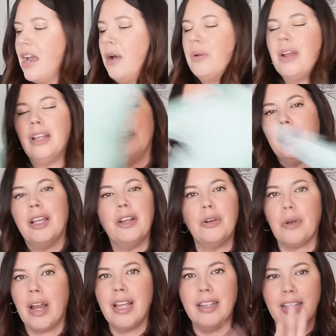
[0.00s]
out and looking
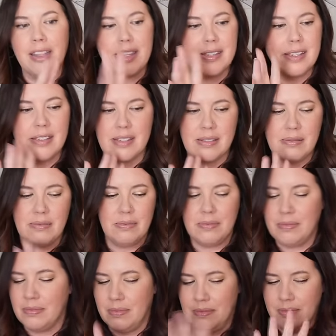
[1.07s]
great. Like this is,
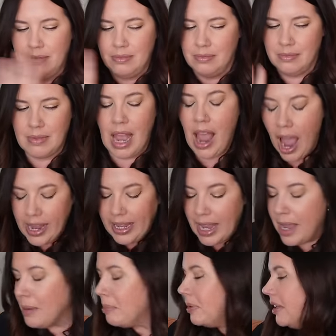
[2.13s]
I
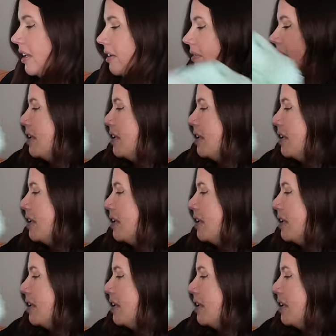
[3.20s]
can't believe